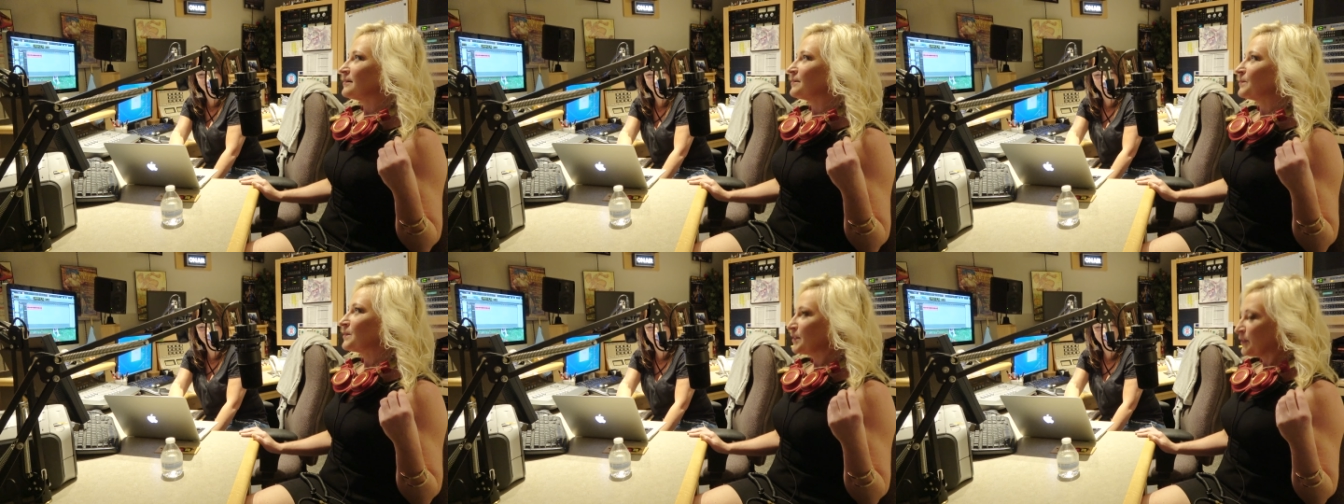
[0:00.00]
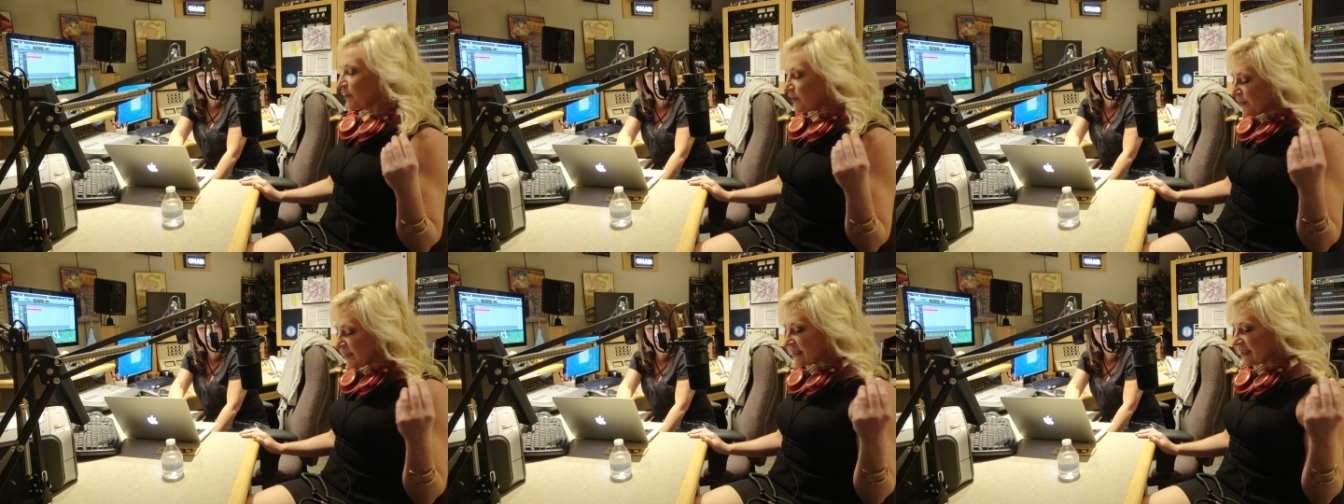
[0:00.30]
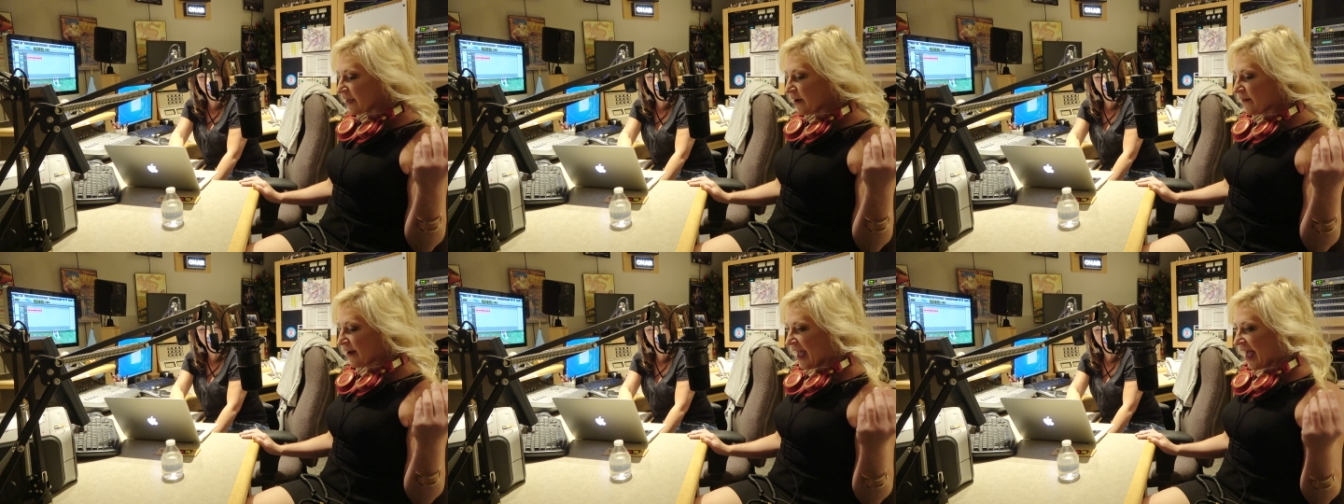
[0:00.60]
was two
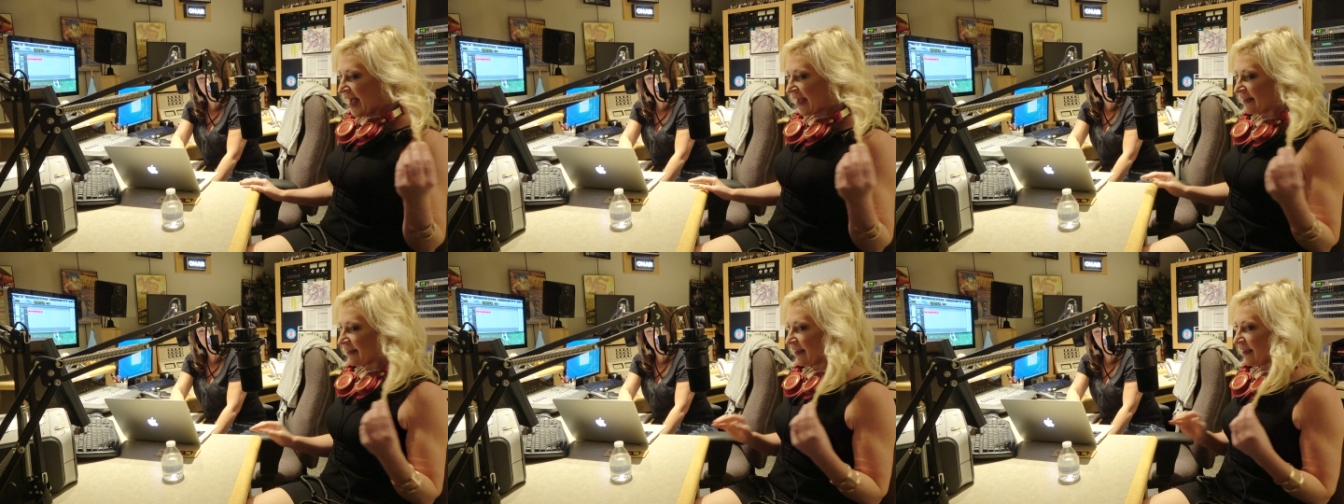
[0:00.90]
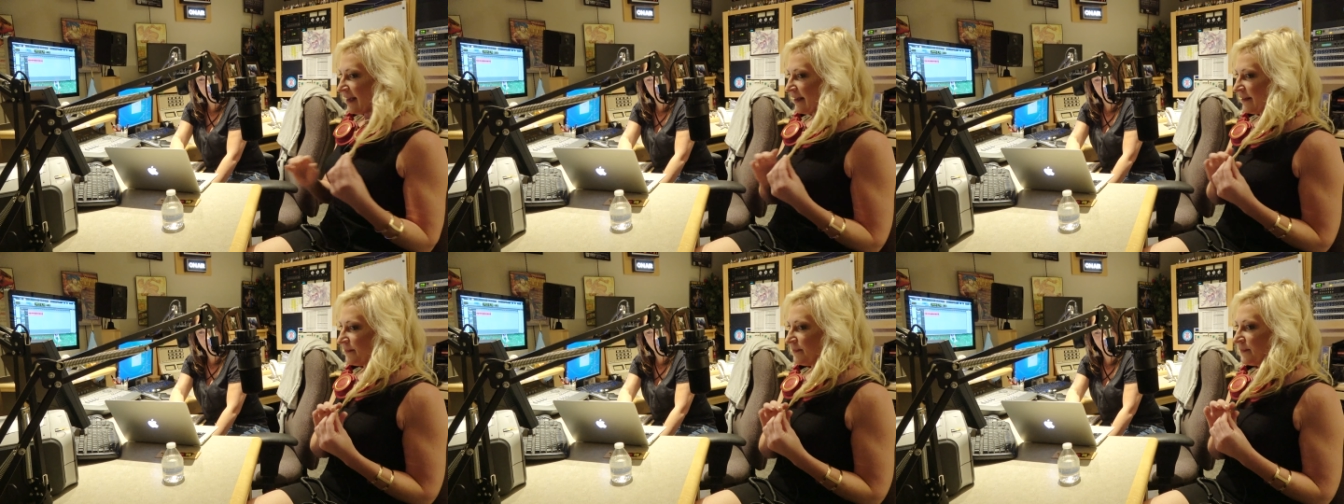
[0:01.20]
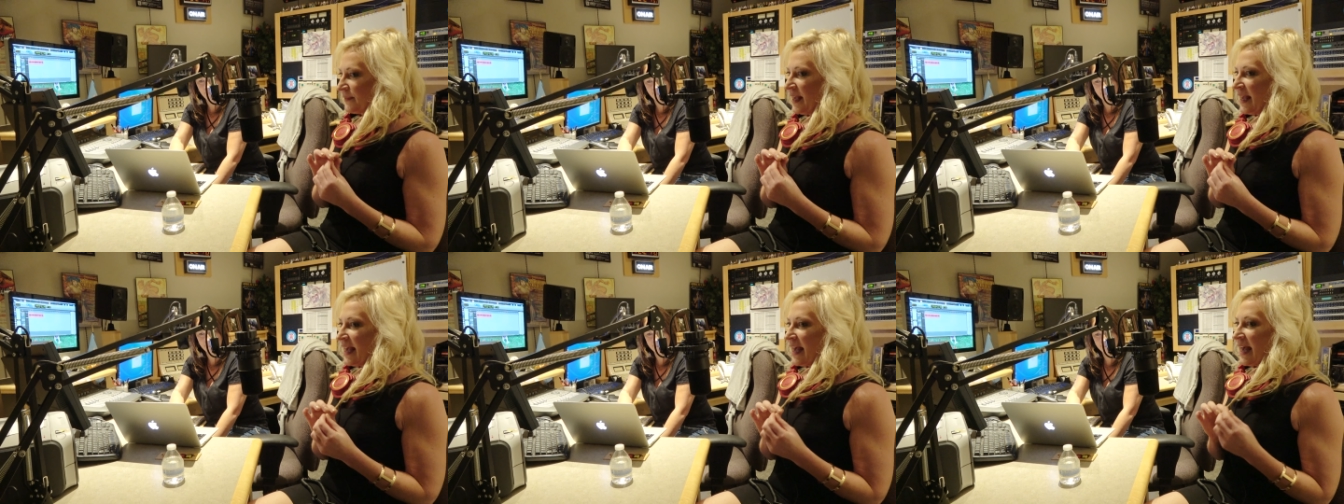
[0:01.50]
weeks ago, I had
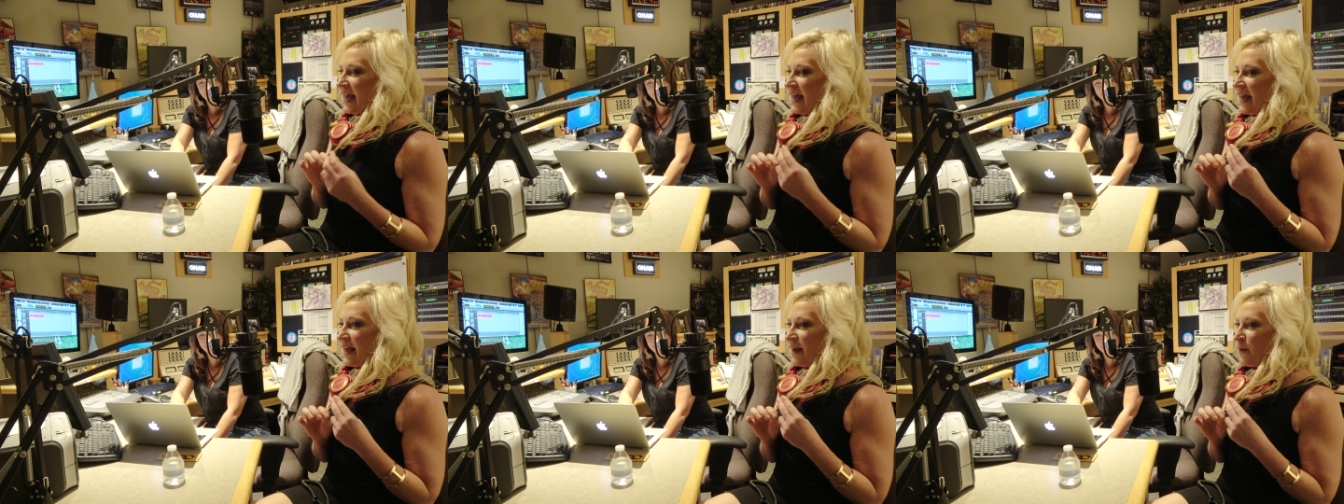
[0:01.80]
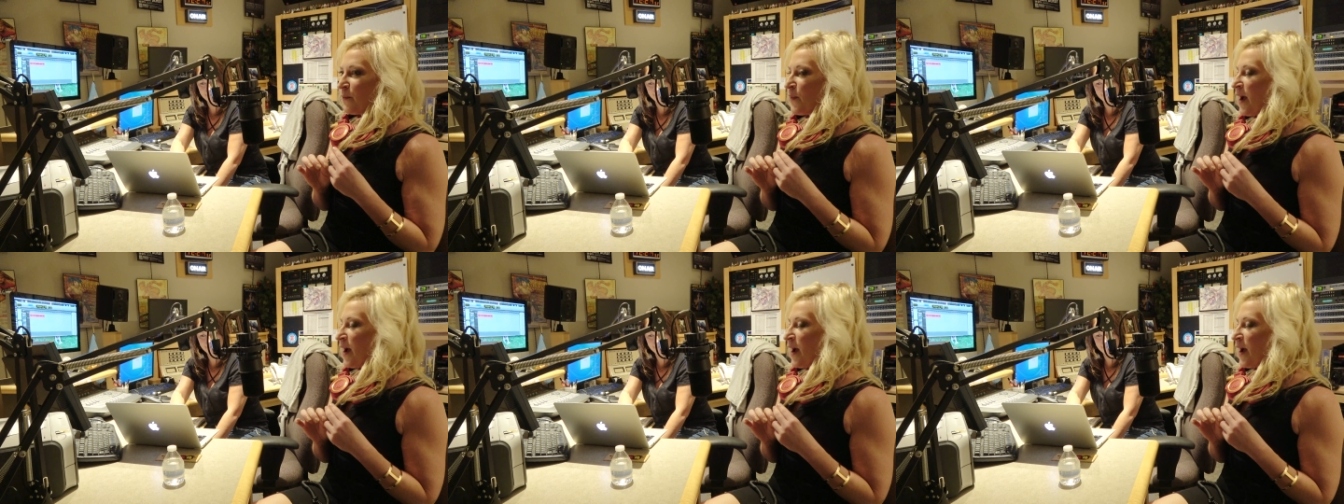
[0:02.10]
um, a